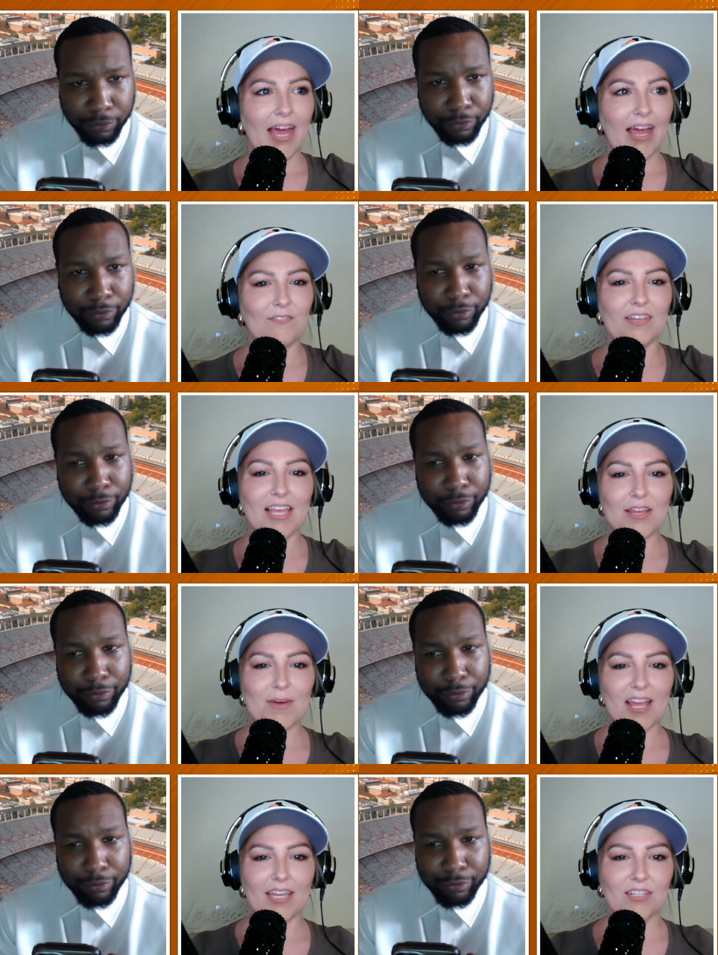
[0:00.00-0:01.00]
Speaker 1: I feel like
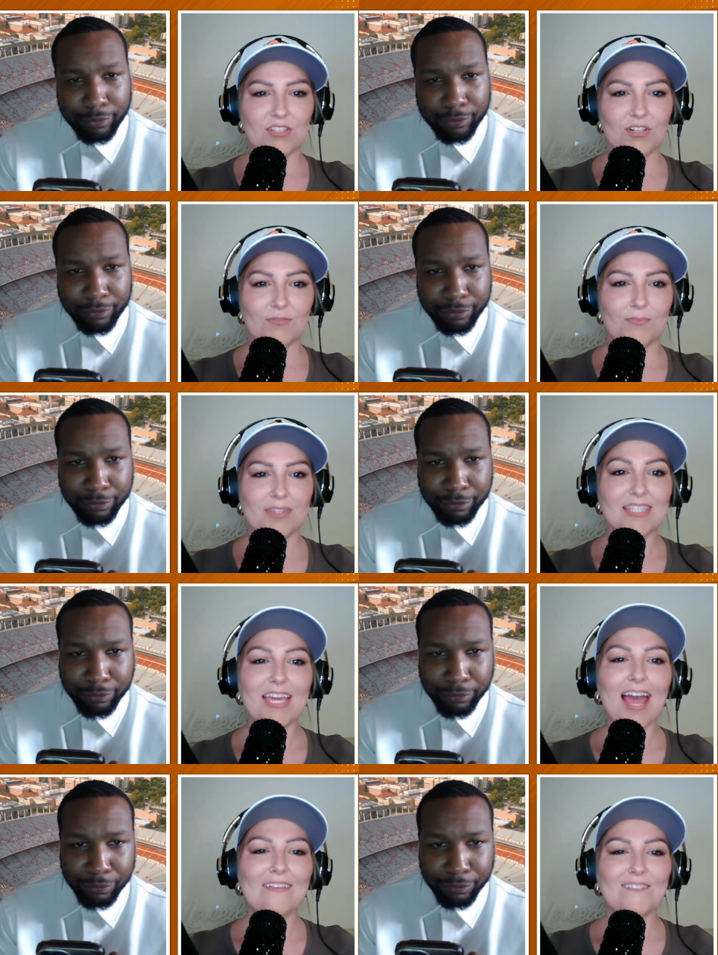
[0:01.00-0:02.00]
my answer,
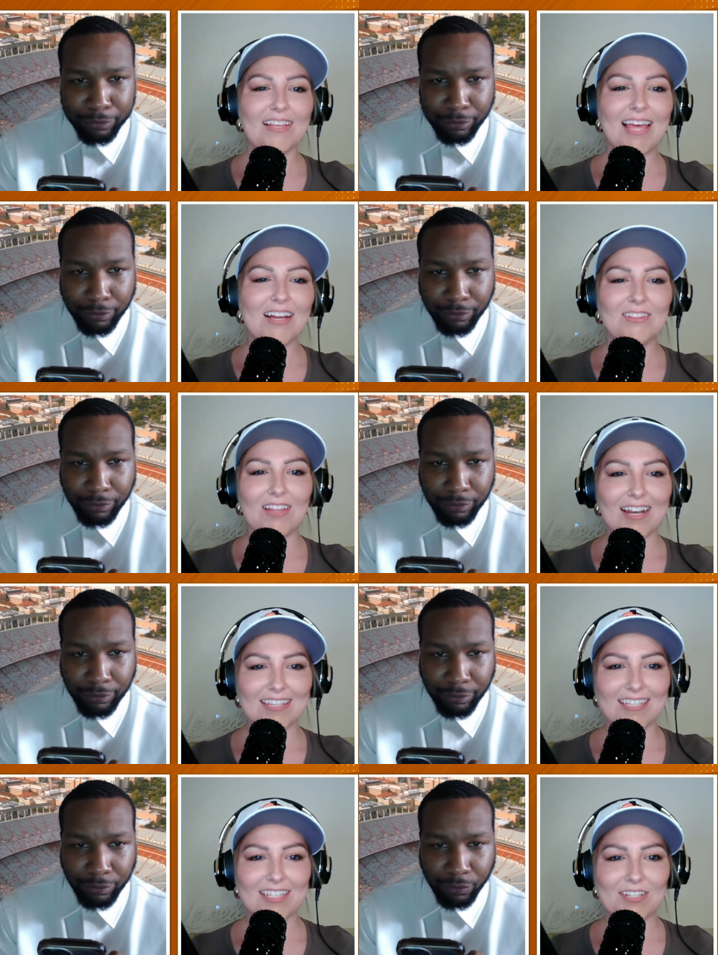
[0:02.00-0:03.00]
see, I feel like a lot of
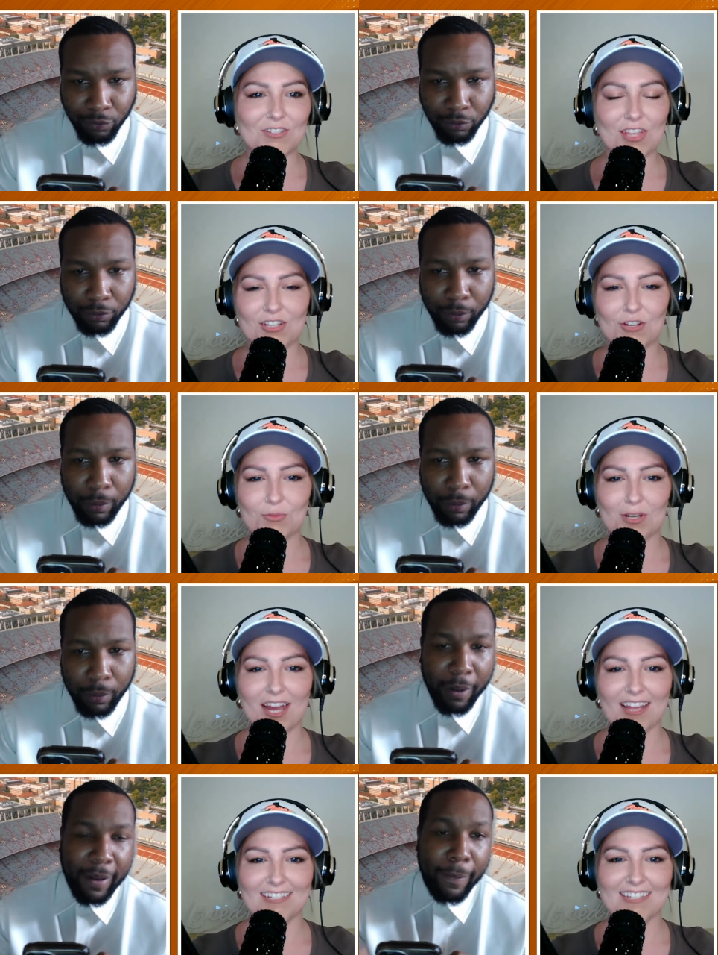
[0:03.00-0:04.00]
these answers I chose were
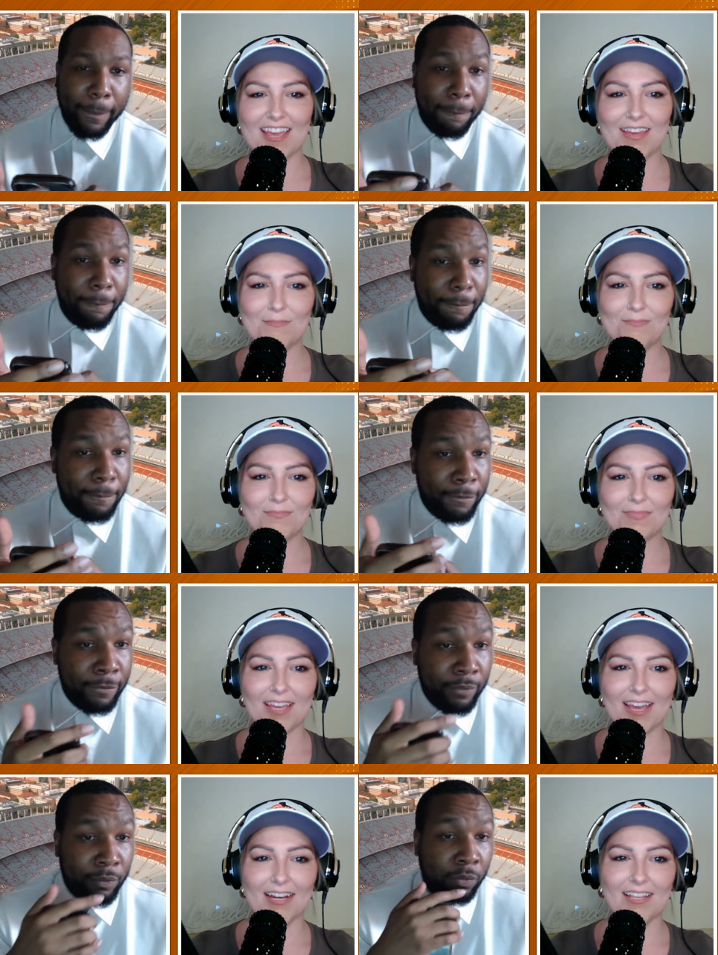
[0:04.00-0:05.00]
kind of tame
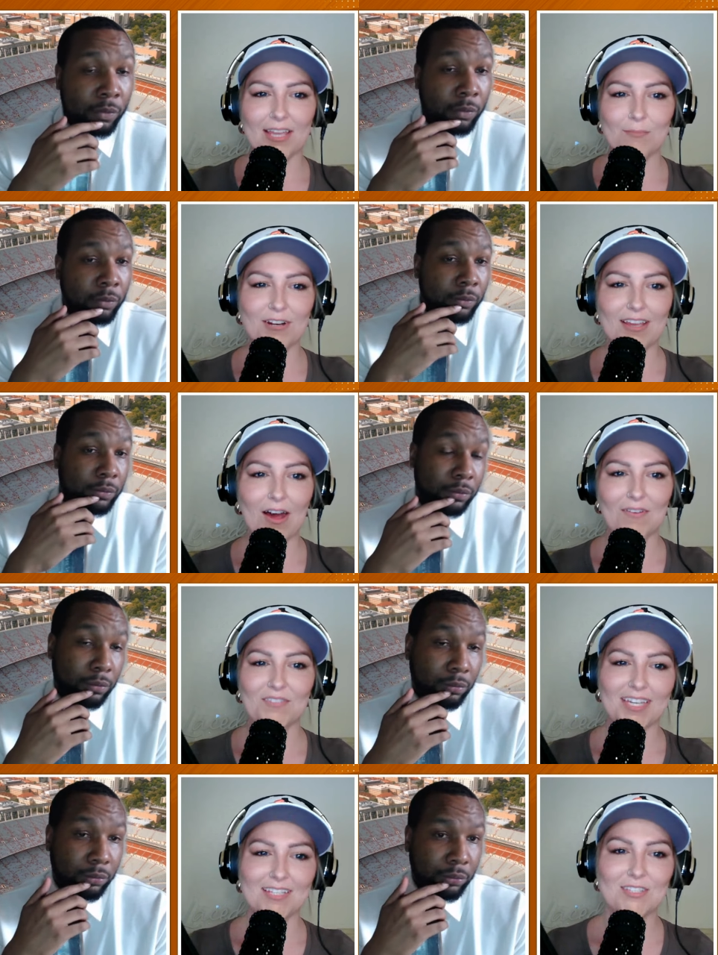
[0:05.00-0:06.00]
and kind of like pretty
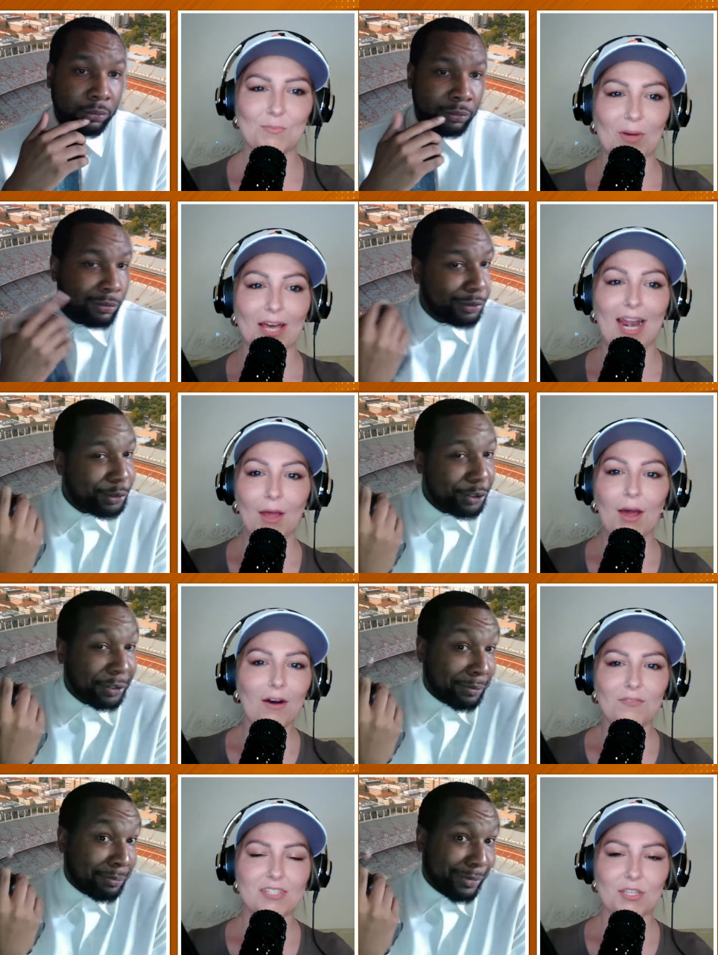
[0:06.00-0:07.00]
obvious, but I
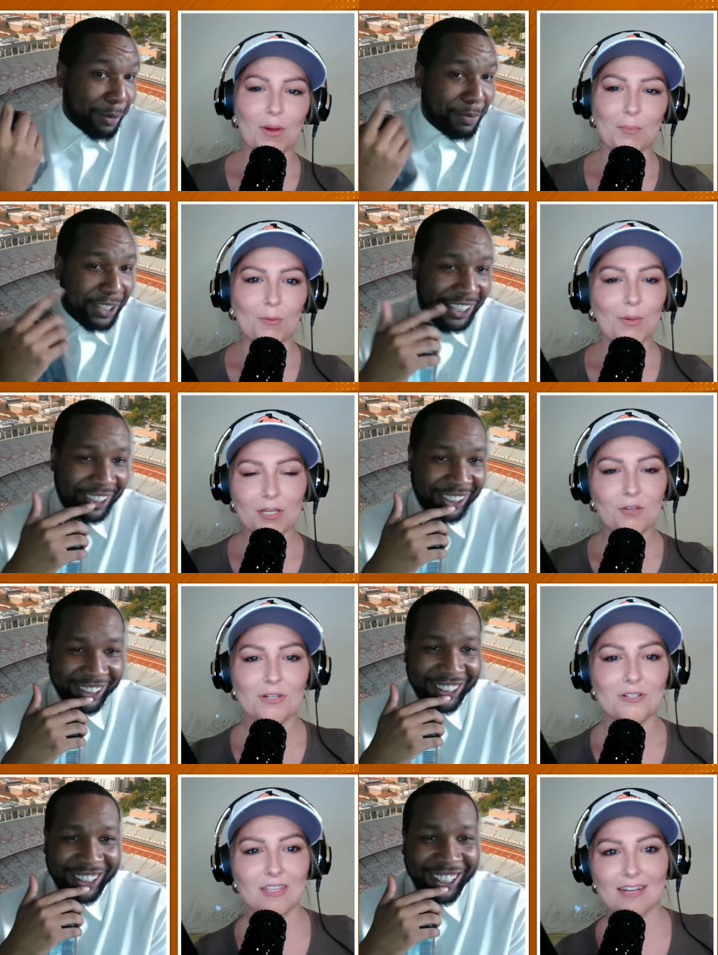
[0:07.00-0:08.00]
obviously went with Quinn
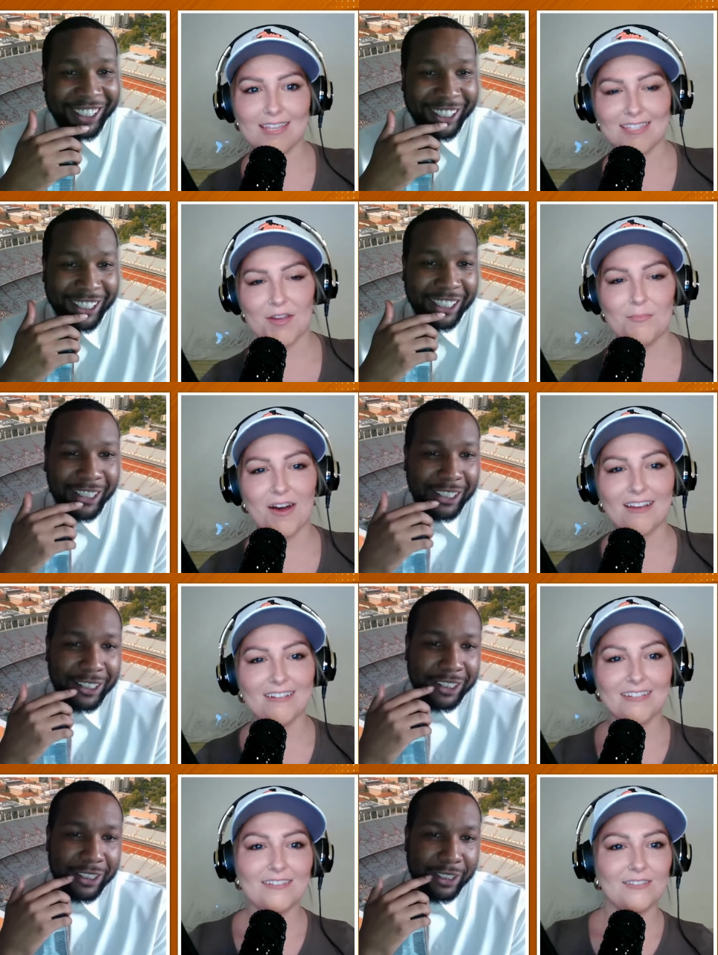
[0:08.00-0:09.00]
Ewers and Isaiah
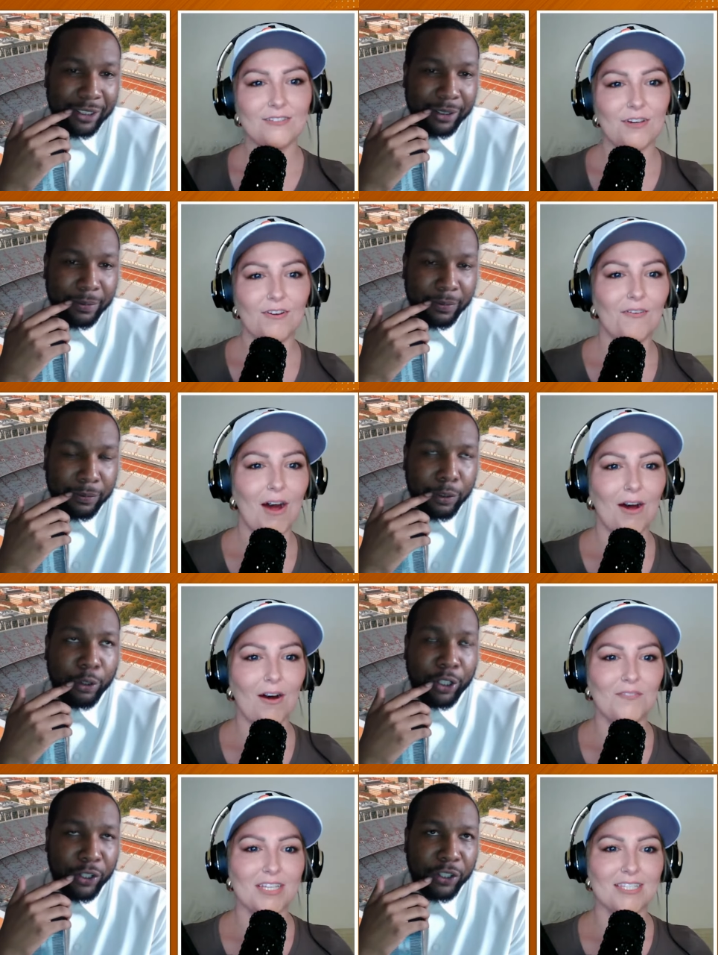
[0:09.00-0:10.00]
Bond. You know,
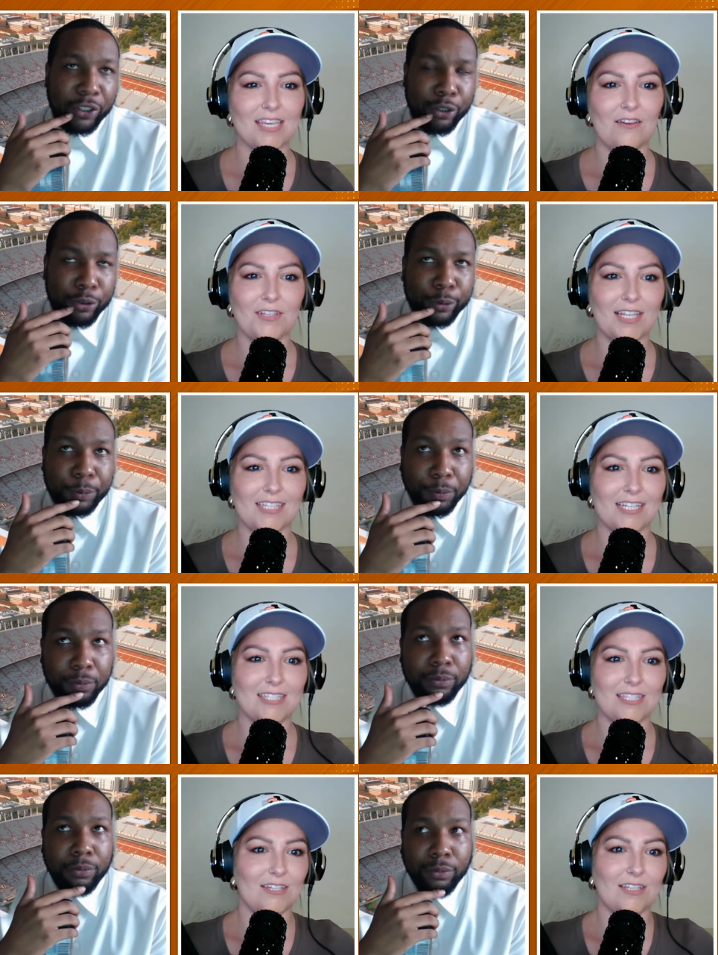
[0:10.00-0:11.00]
obviously I feel like
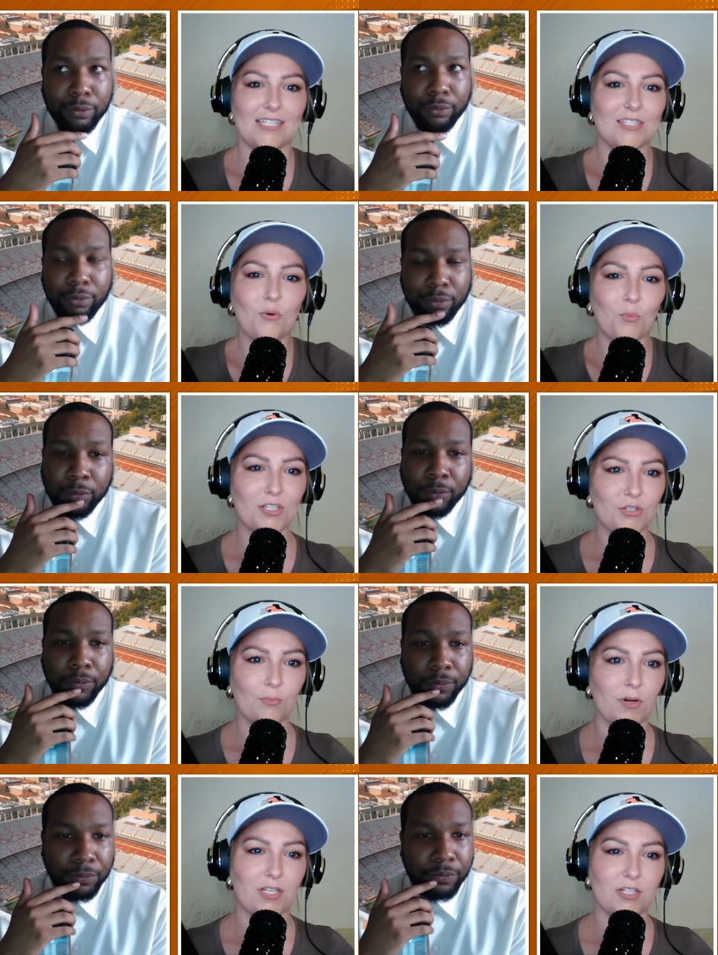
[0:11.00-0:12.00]
that's the that's the one-two
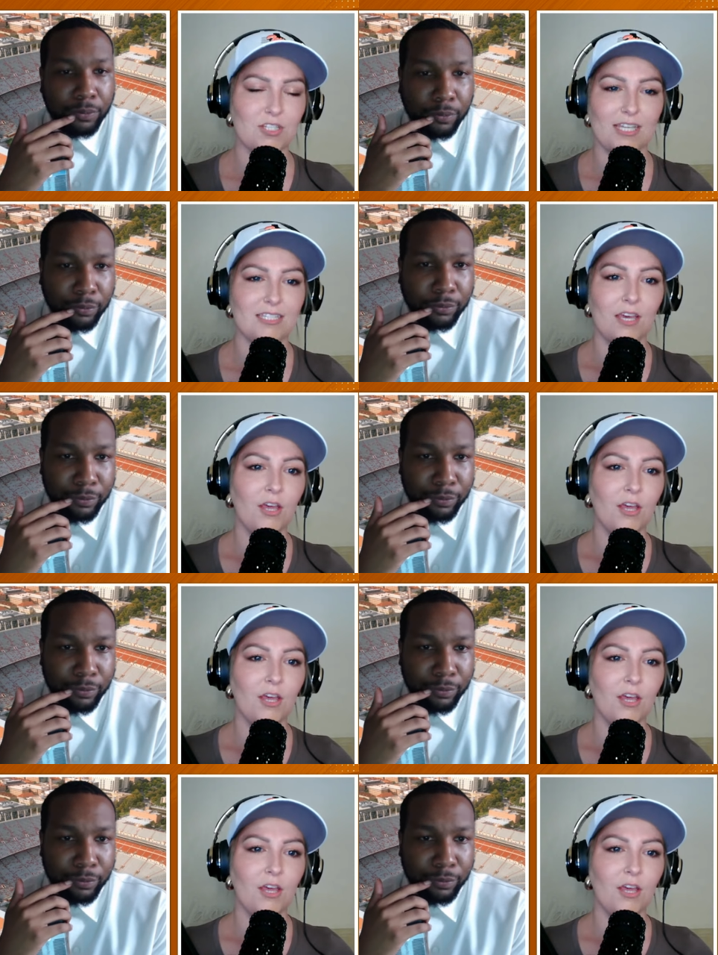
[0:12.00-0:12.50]
punch. That's